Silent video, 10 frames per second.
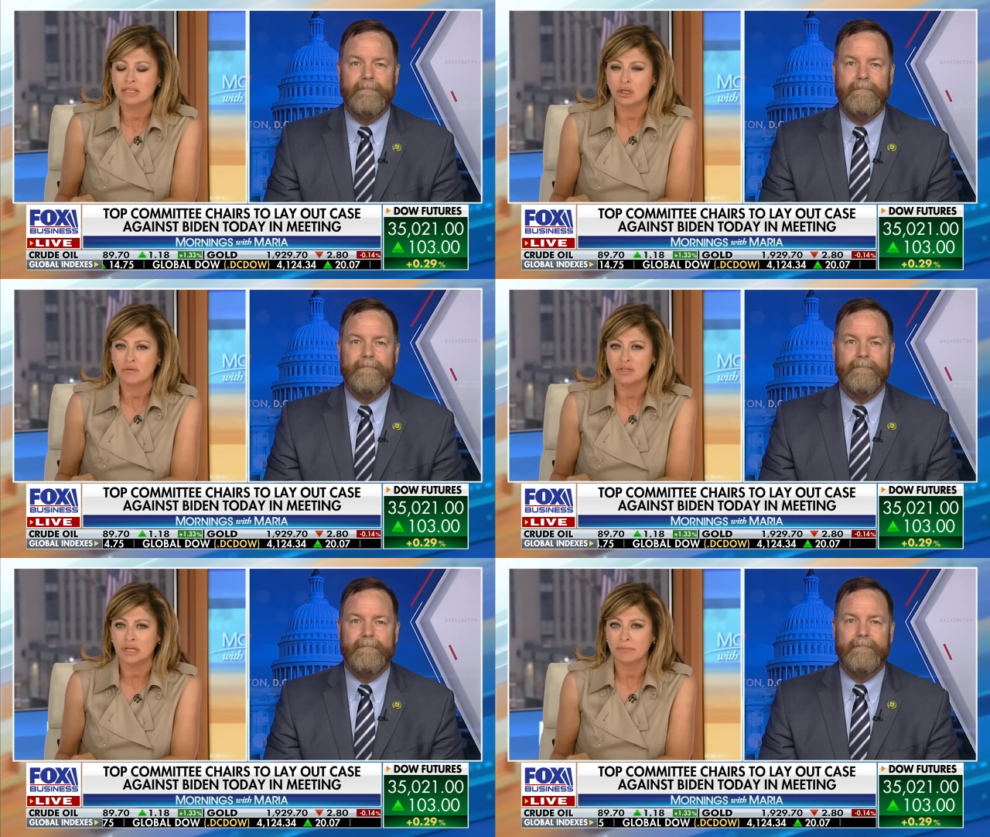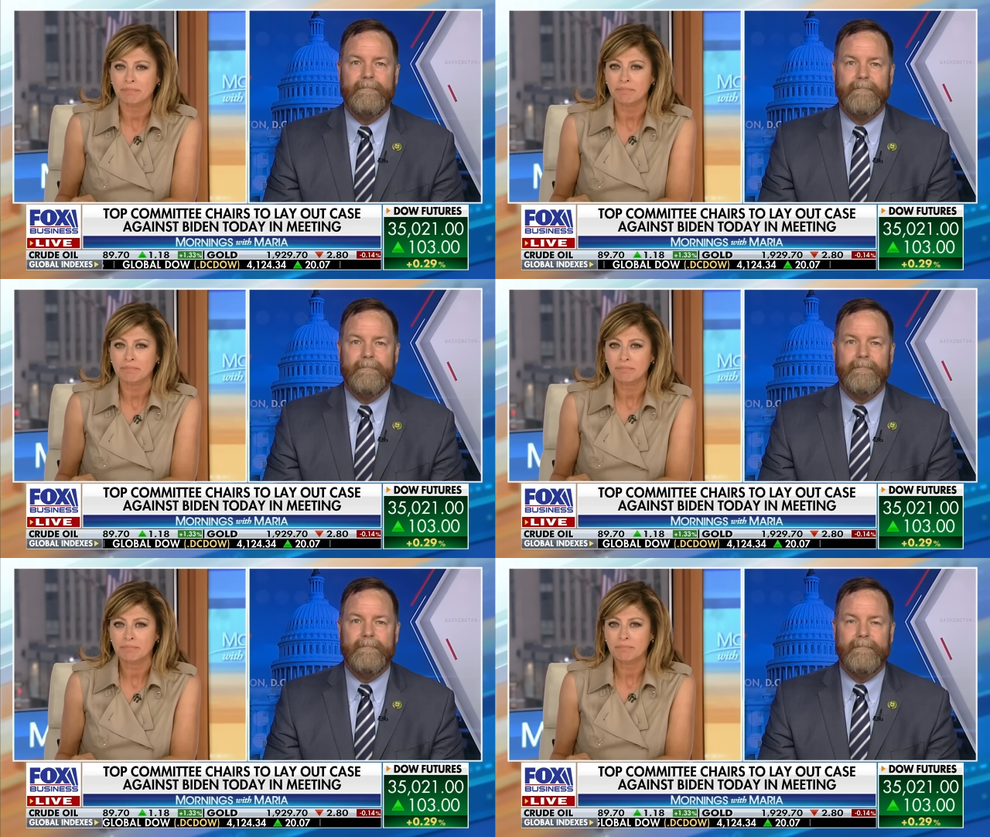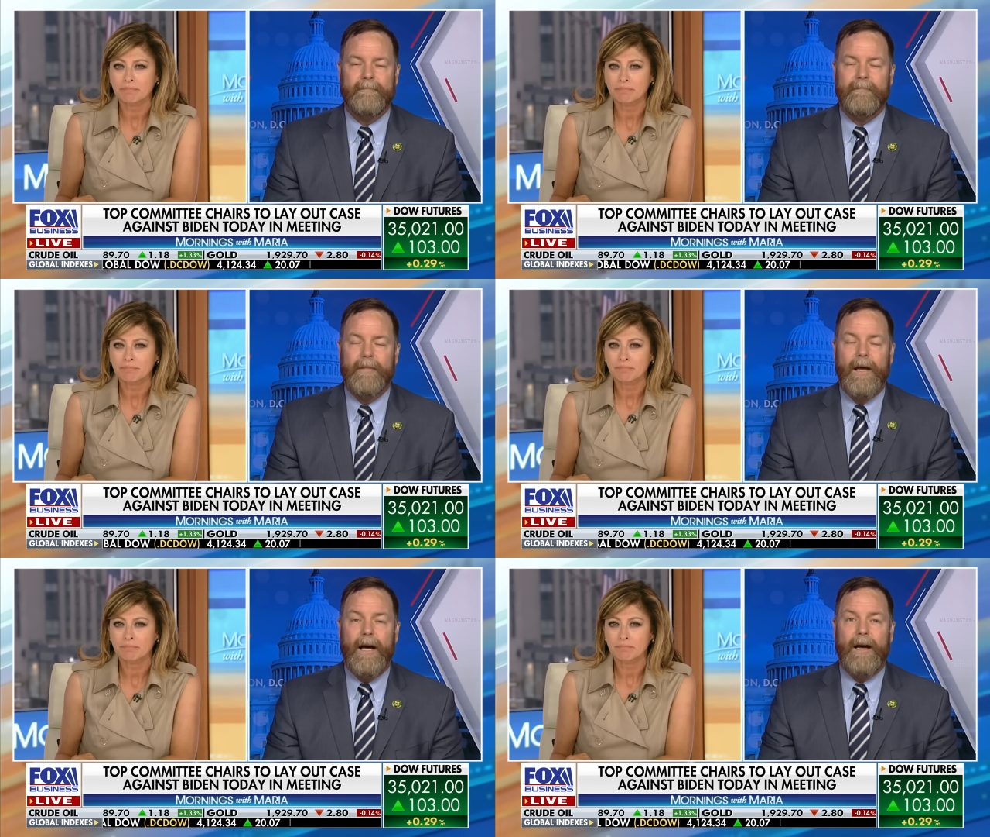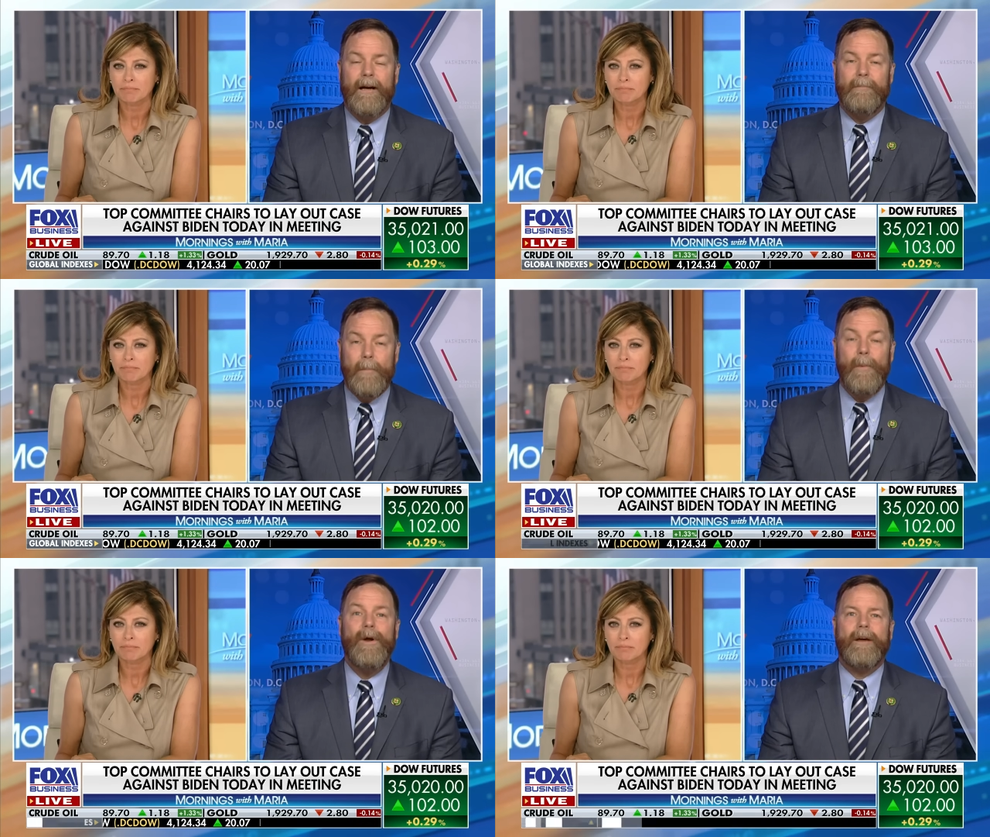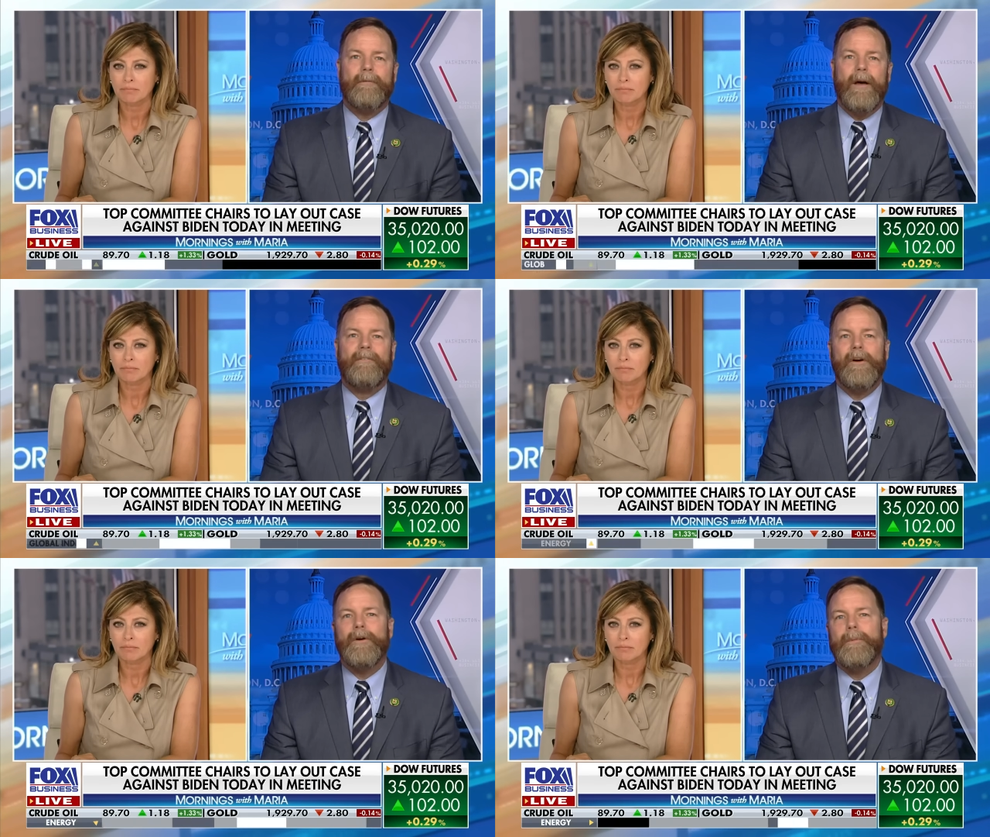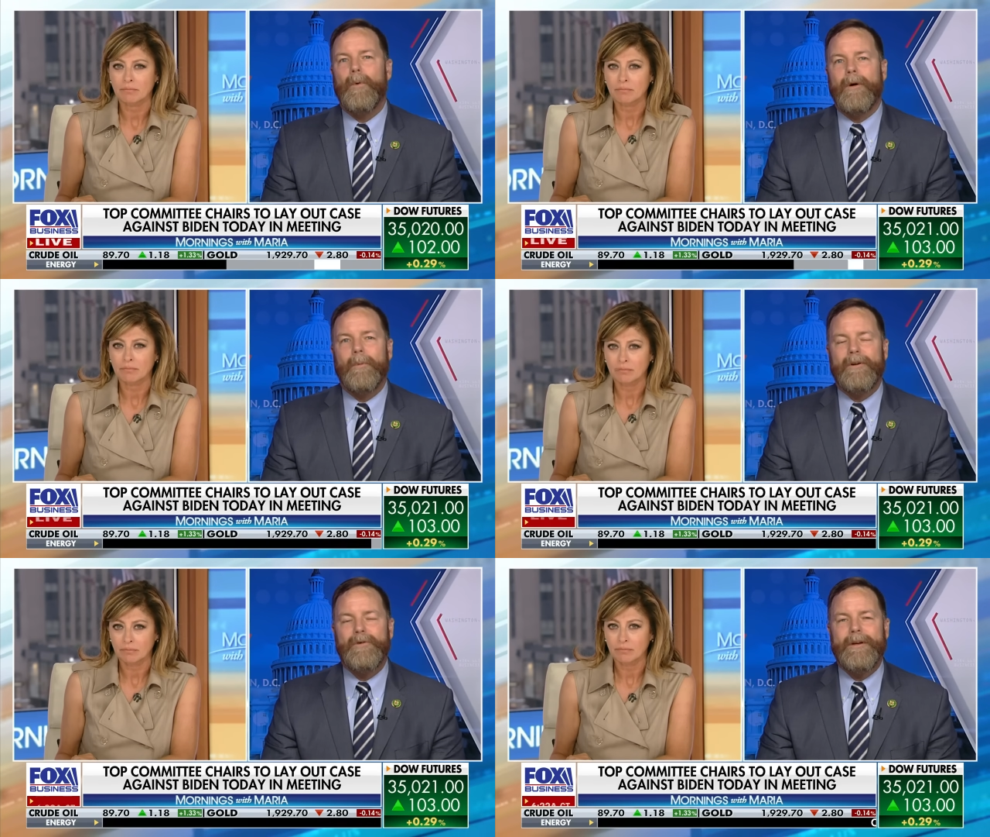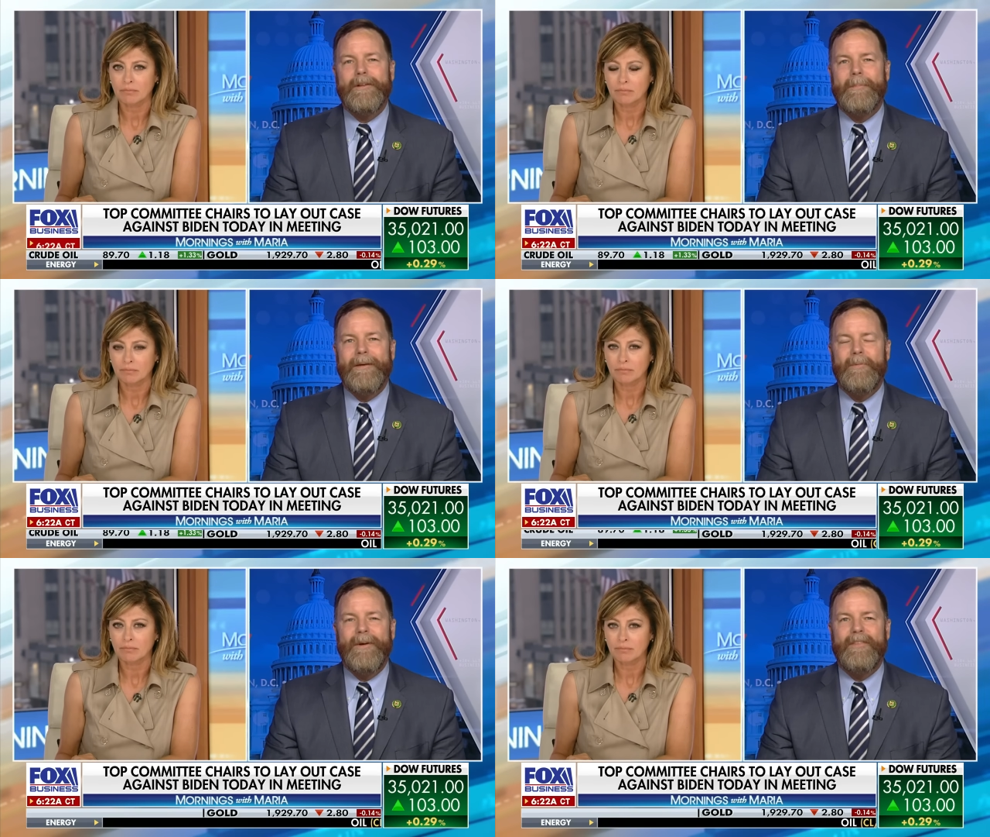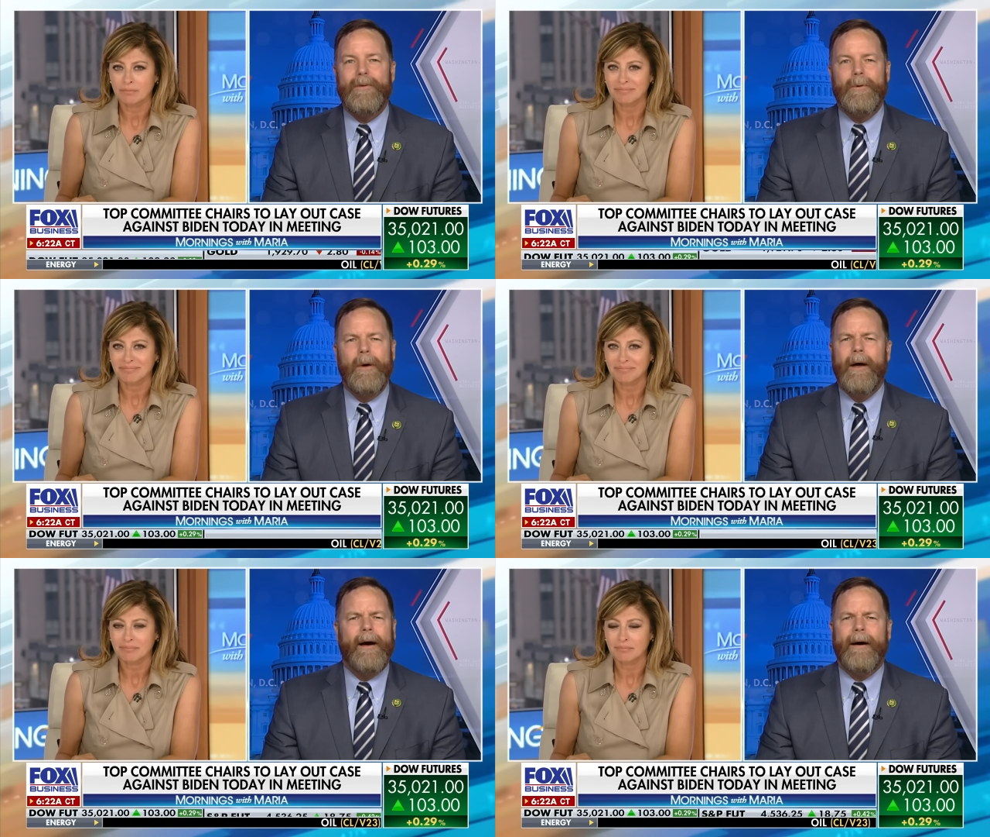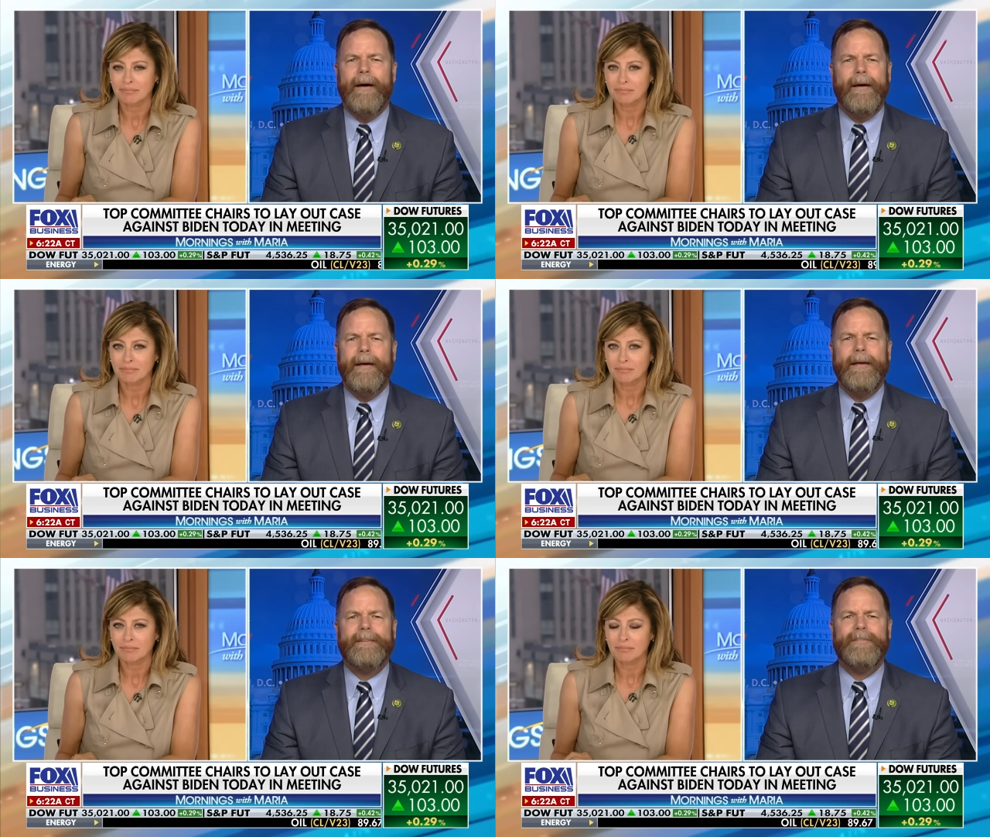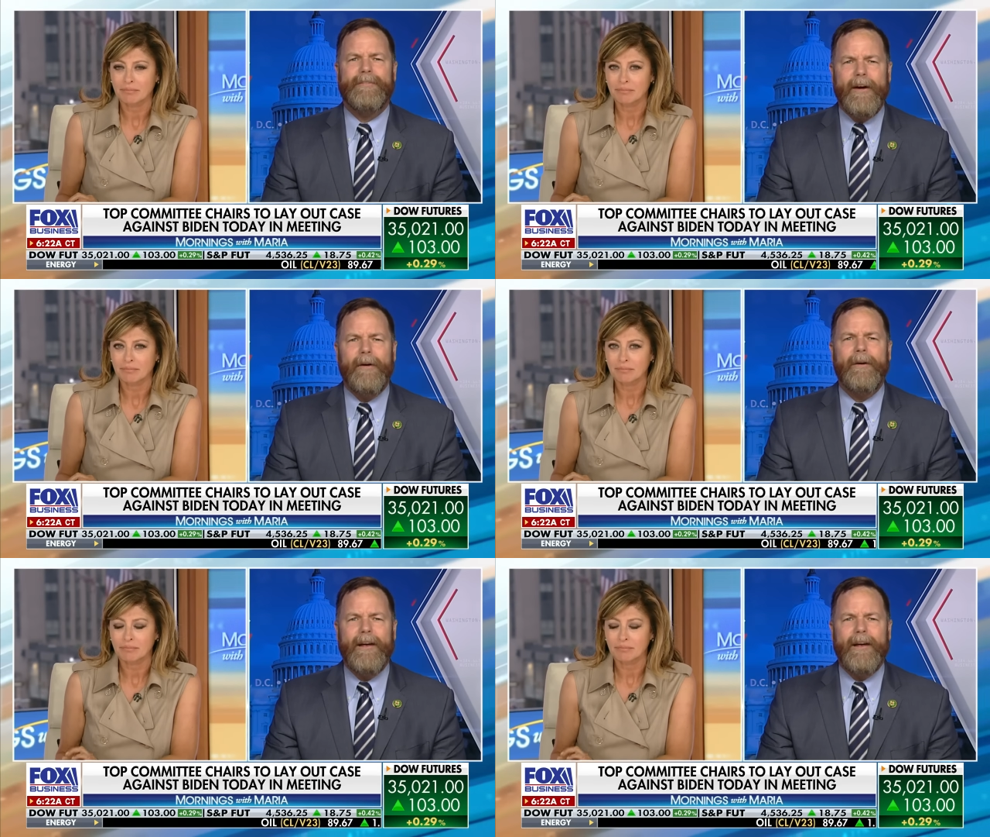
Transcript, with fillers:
Speaker 1: that you've seen?
Speaker 2: Uh, Maria, a very good morning. What a treat to be with you. Uh, it's very